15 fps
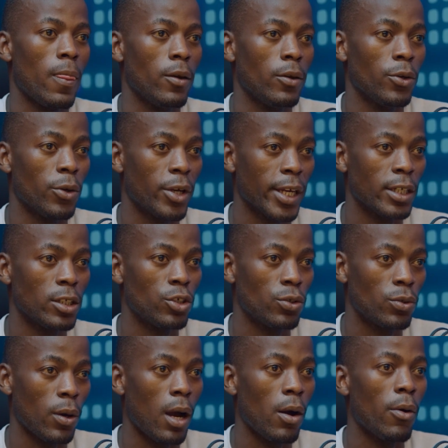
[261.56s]
you get
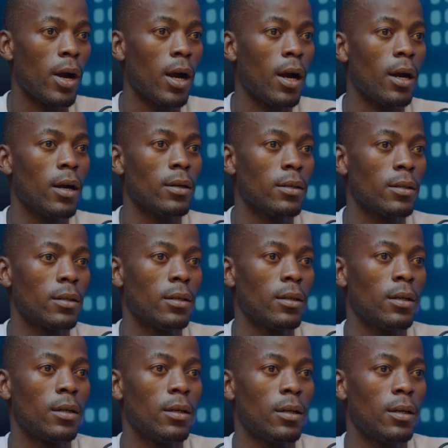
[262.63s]
to our
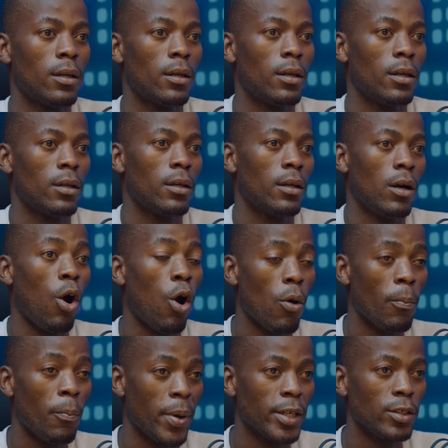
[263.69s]

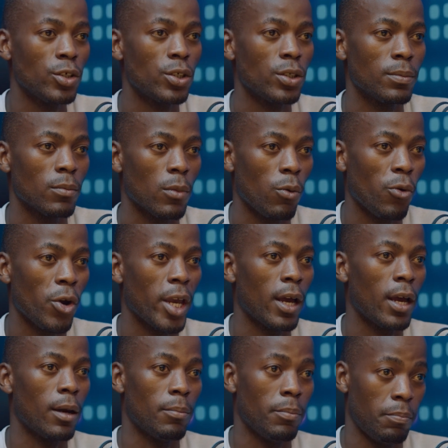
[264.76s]
homepage
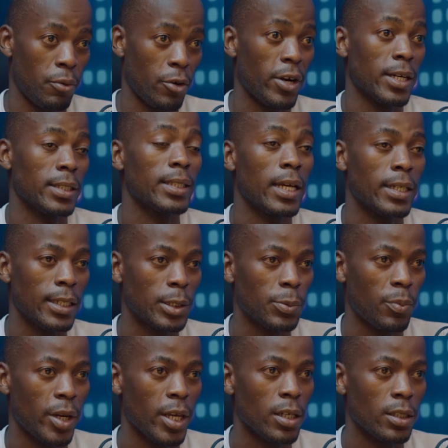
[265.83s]
where products are
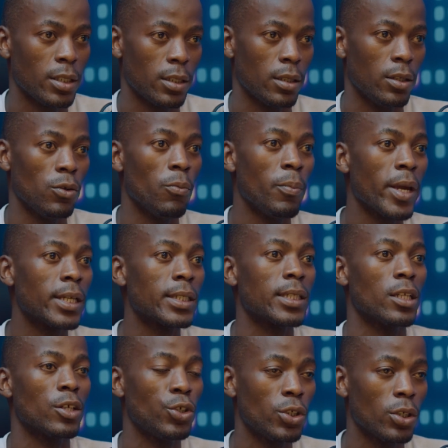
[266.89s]
displayed. You make
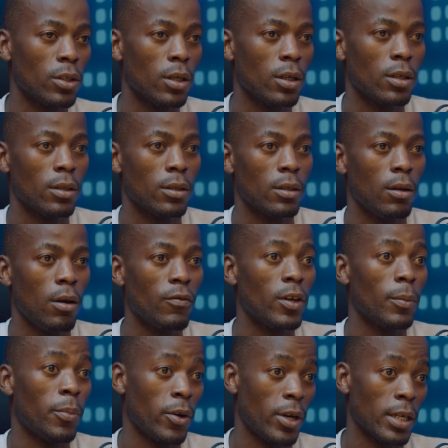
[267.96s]
selection of the
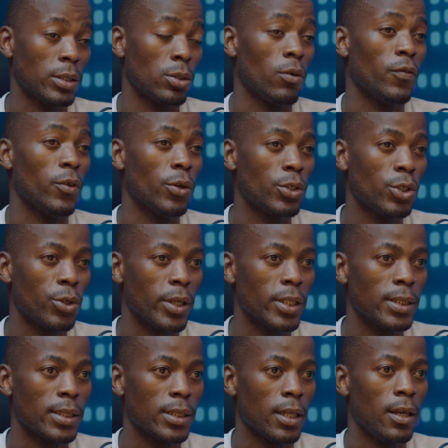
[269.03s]
products of your
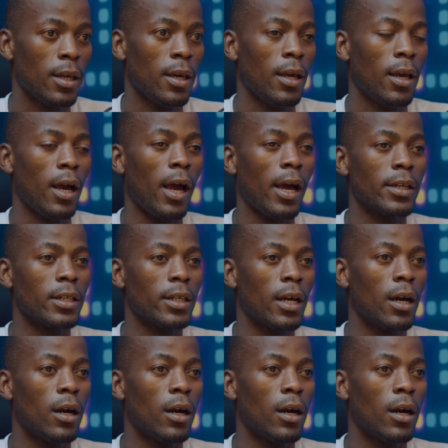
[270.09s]
choice, and